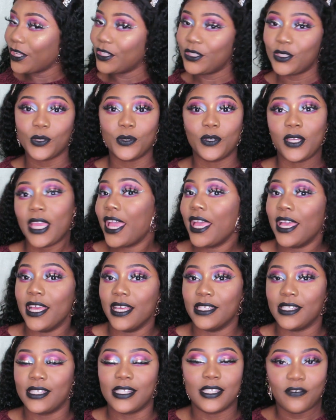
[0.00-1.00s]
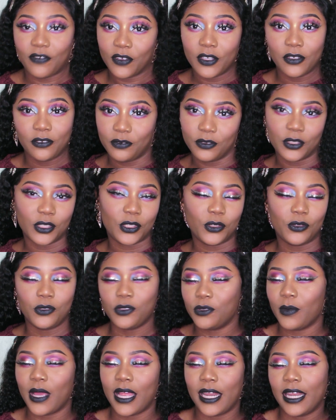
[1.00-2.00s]
So yes, feel free to
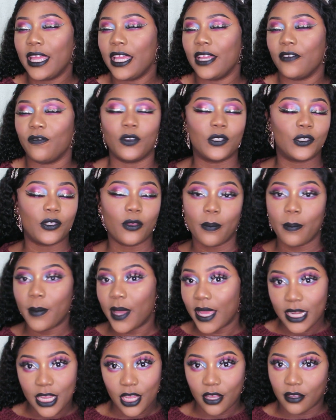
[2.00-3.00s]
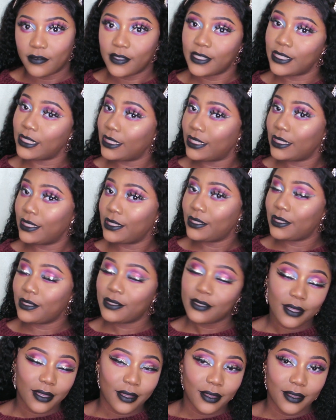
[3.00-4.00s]
use my link for some money, oh sis.